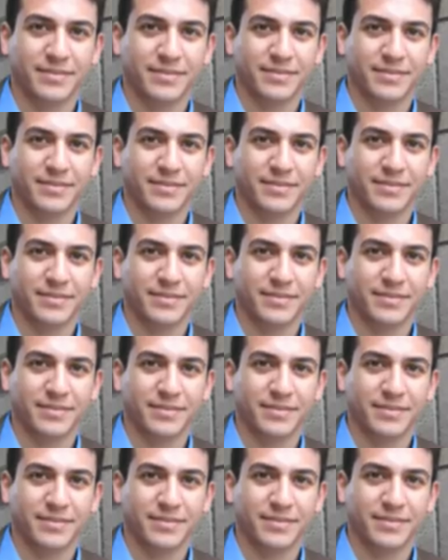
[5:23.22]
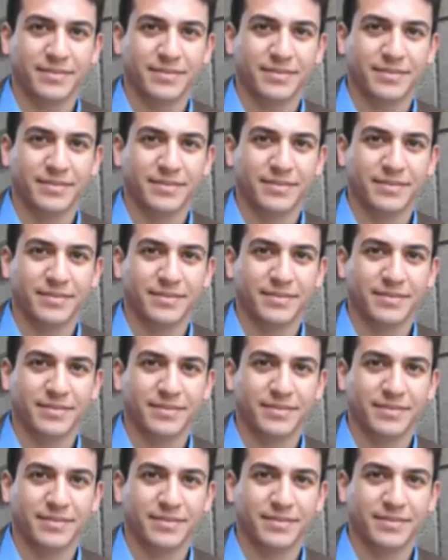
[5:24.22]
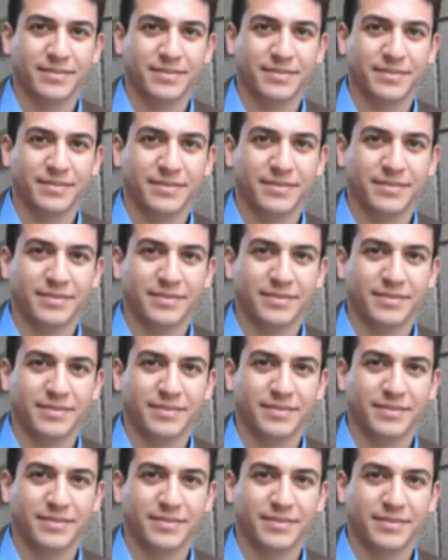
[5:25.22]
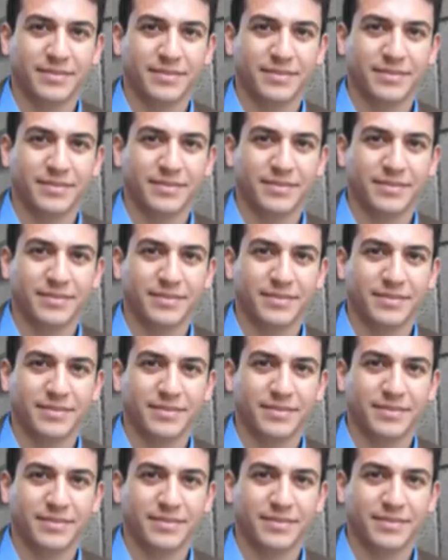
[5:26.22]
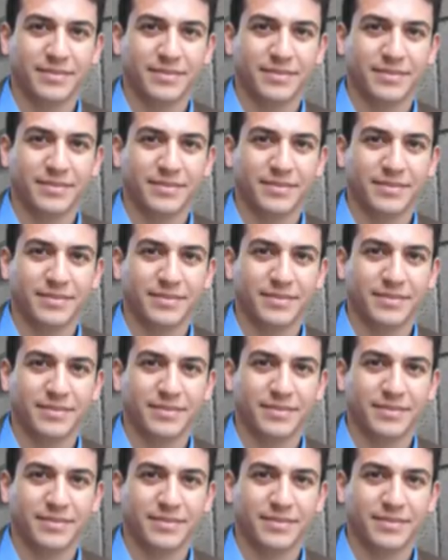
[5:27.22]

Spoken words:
The person shown says nothing.